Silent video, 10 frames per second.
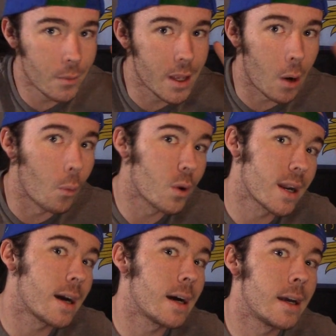got one
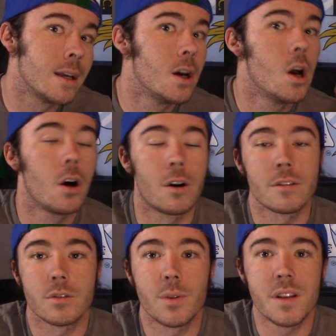eye
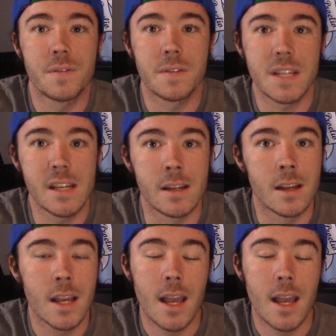on 2015,